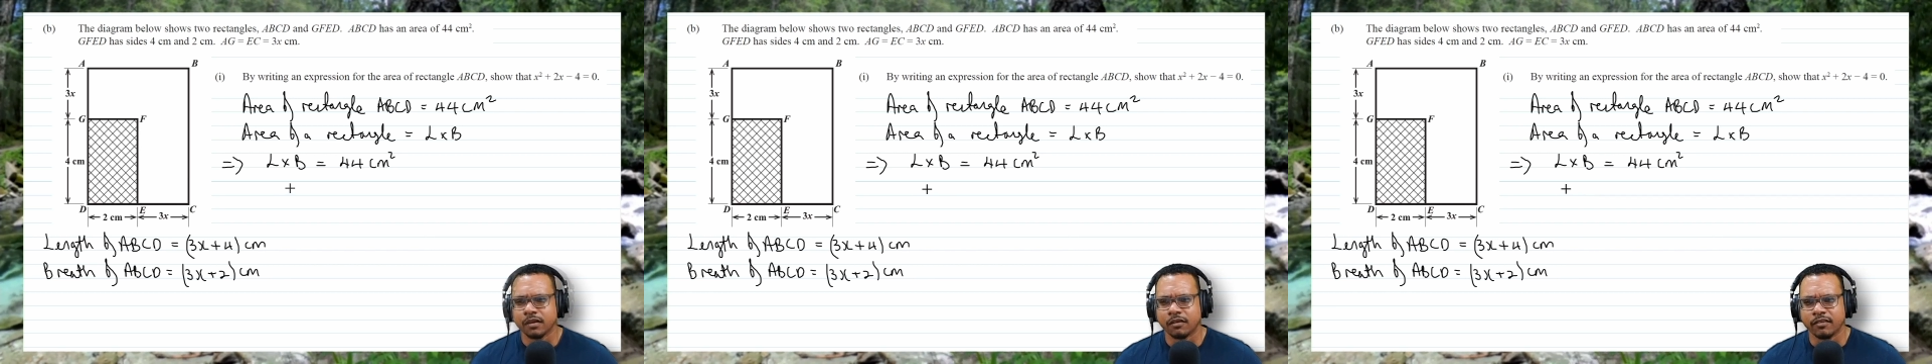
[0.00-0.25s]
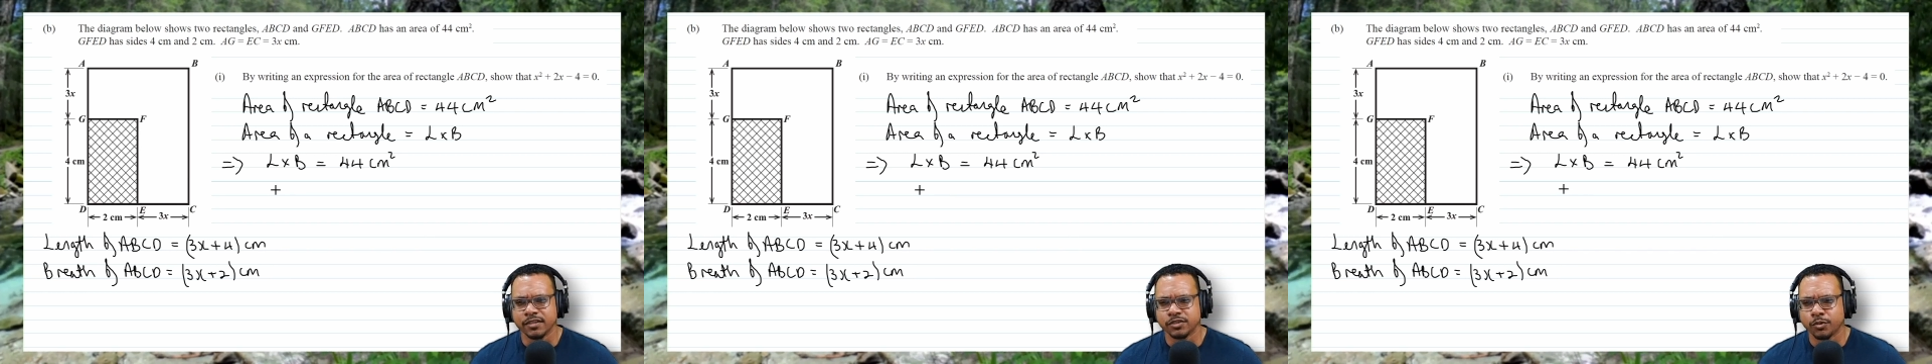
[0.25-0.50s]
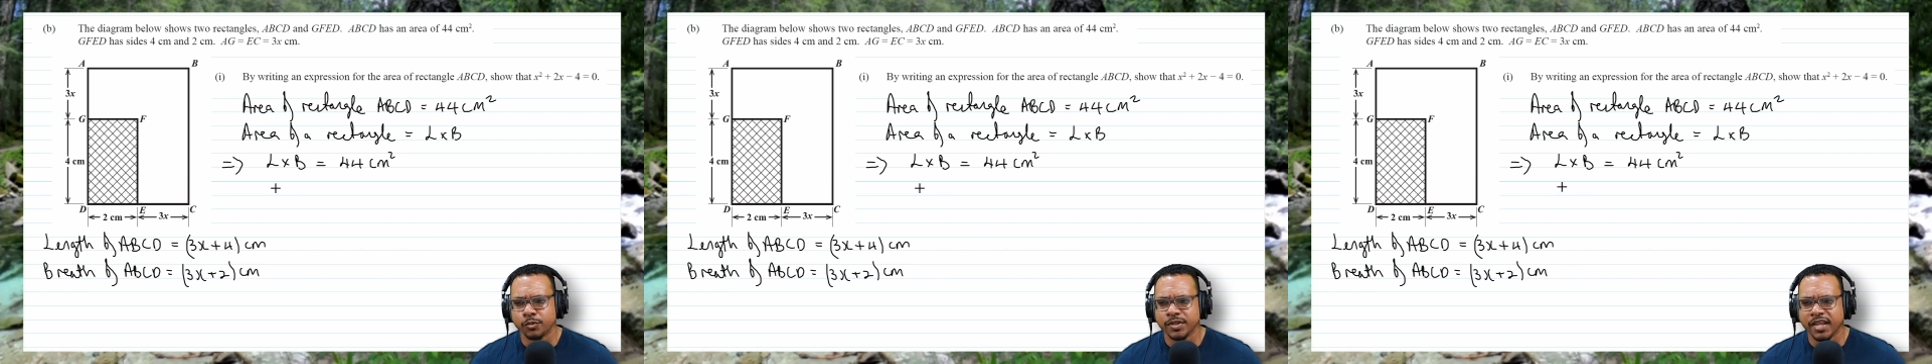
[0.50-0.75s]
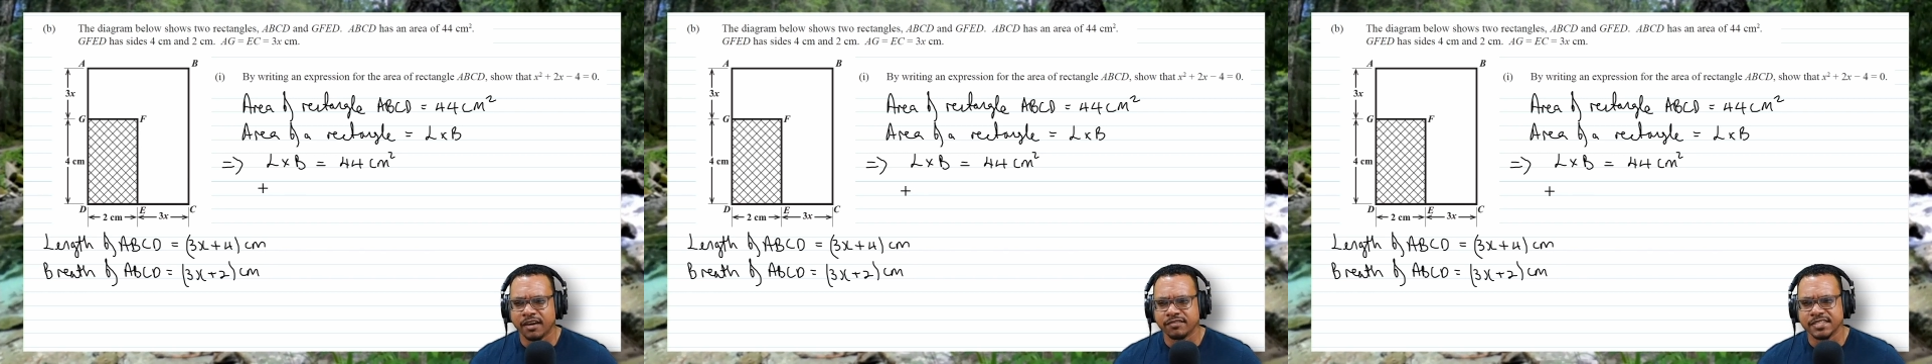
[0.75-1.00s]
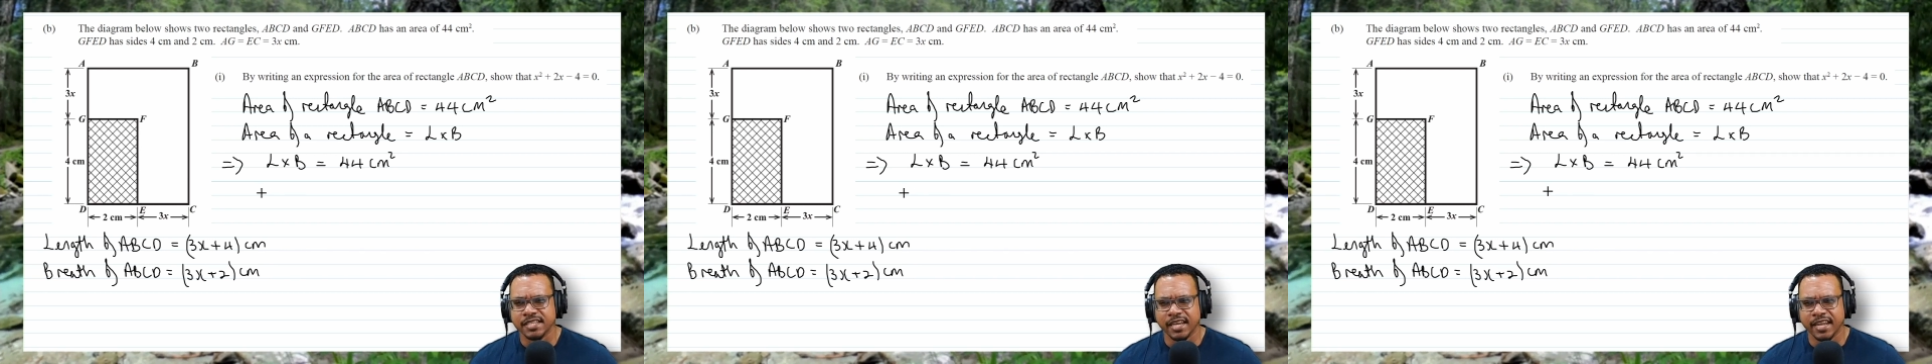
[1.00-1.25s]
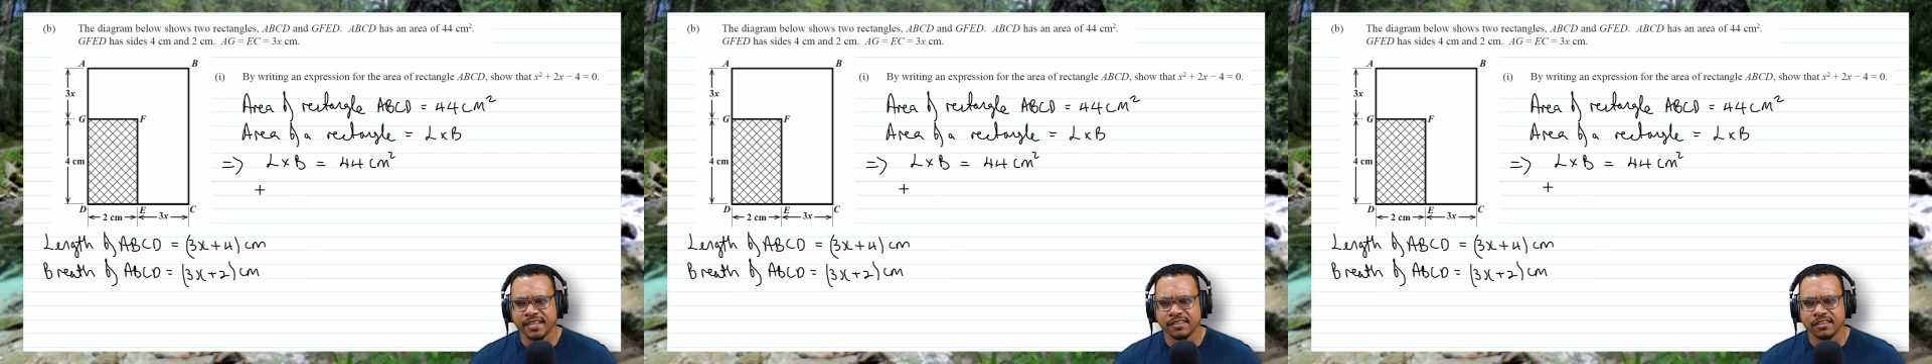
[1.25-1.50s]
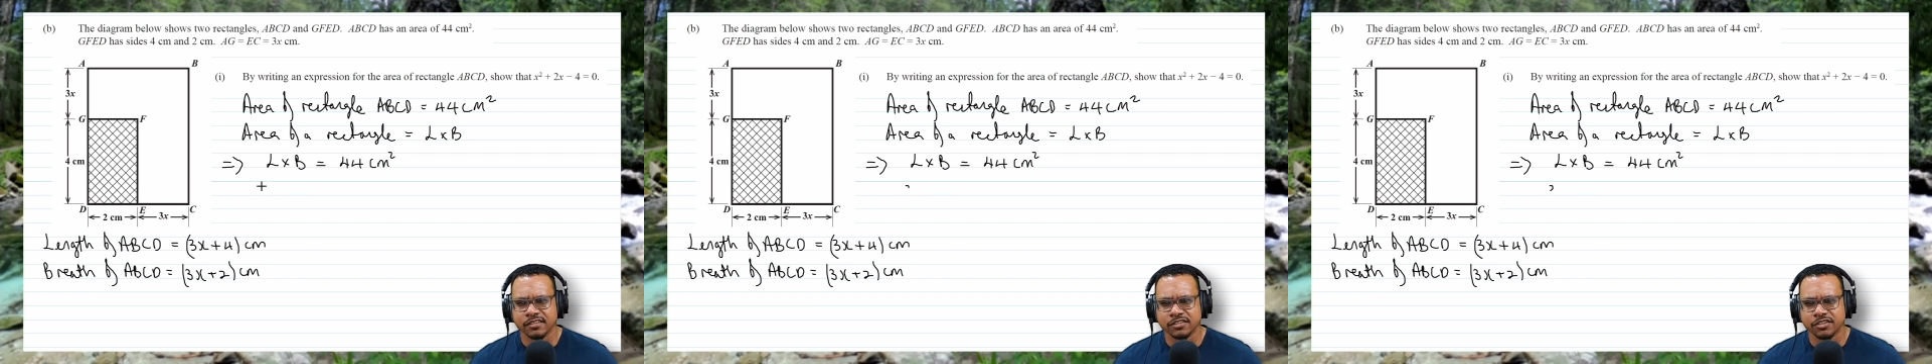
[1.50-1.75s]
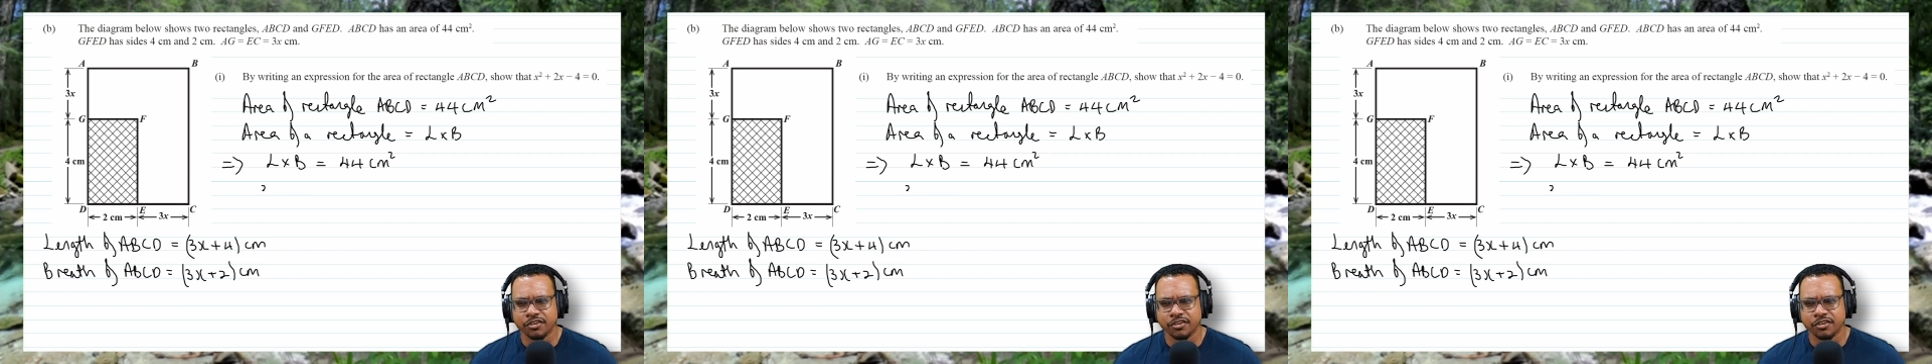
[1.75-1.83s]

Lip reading: All right, so what we have is the length is